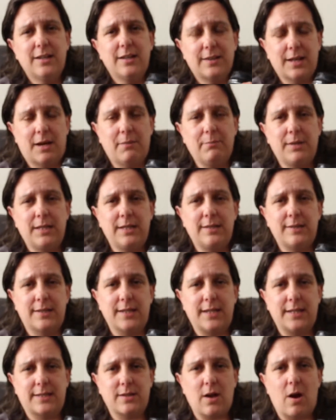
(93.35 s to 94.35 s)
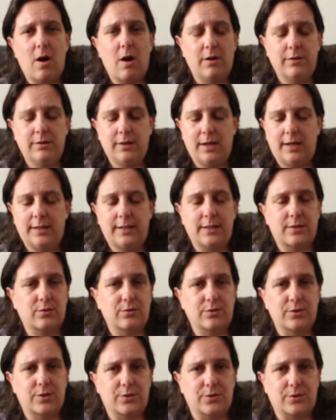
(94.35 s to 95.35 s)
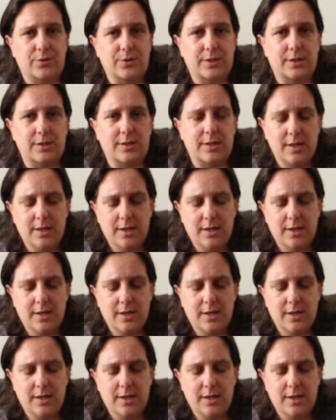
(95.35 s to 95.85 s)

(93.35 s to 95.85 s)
That means it's on and it's all sorted.